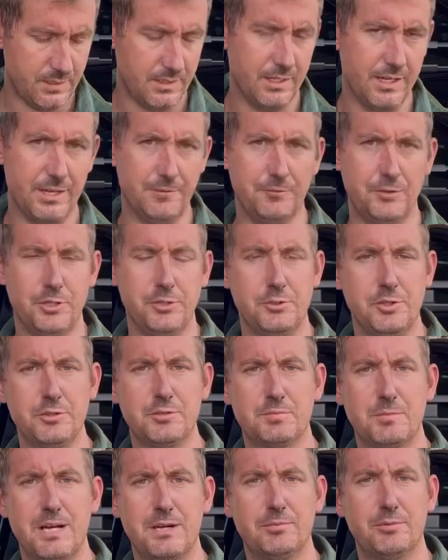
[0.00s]
If you use
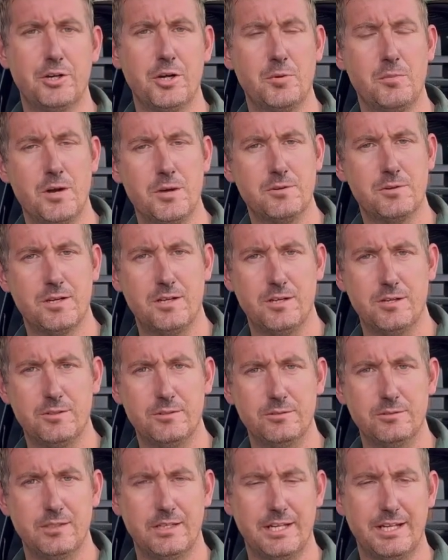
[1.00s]
my promo
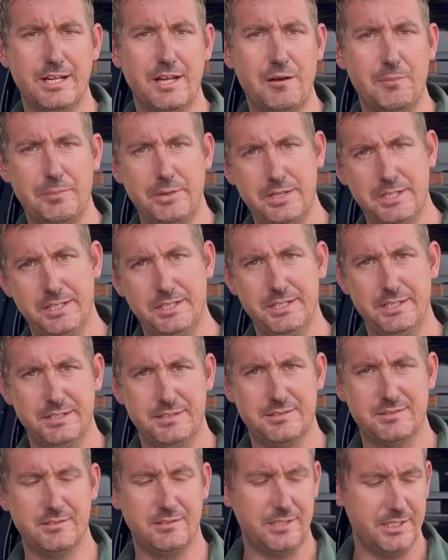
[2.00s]
code, and I'll put it in
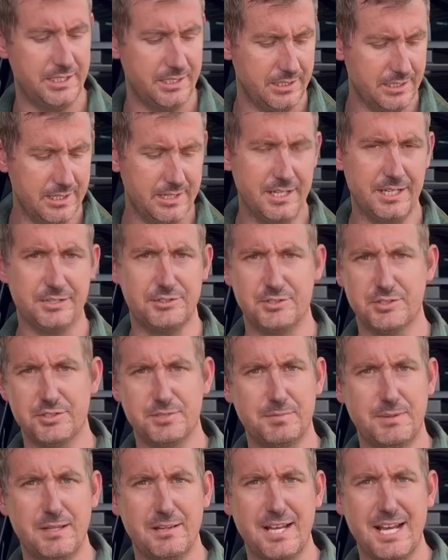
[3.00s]
this link, it's just
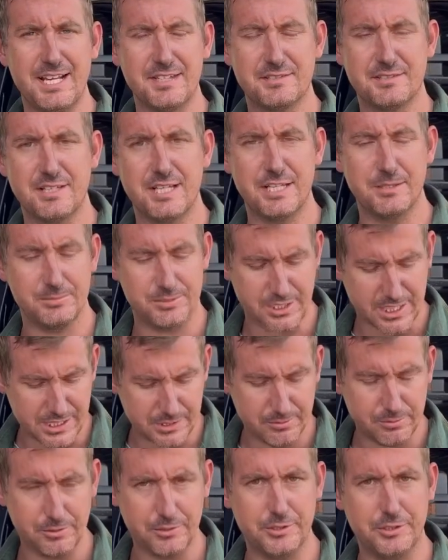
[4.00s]
my last name,
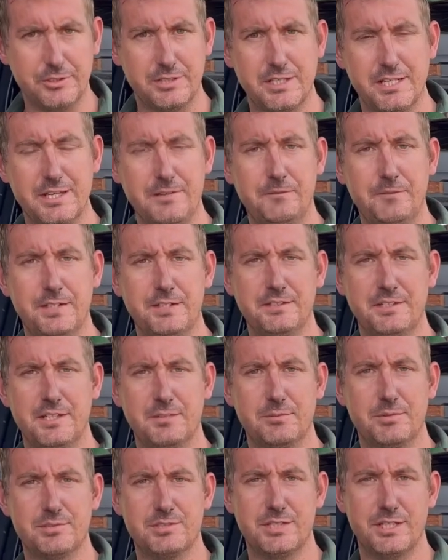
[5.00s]
Chamberlain, you can get
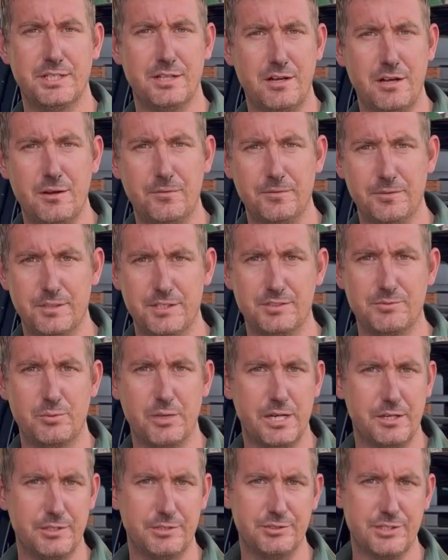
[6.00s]
15% off of these
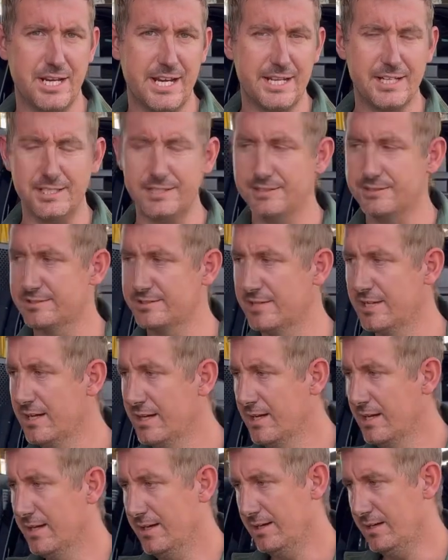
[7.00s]
welding jackets.
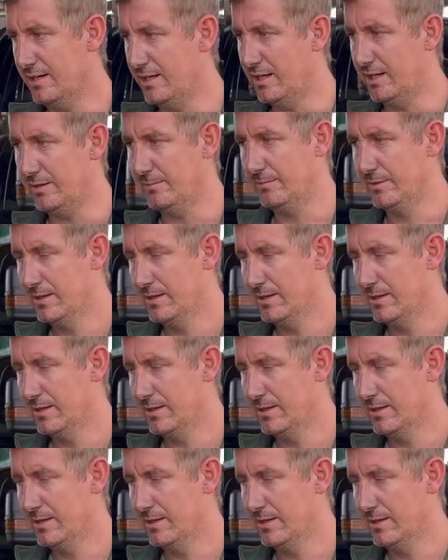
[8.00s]
A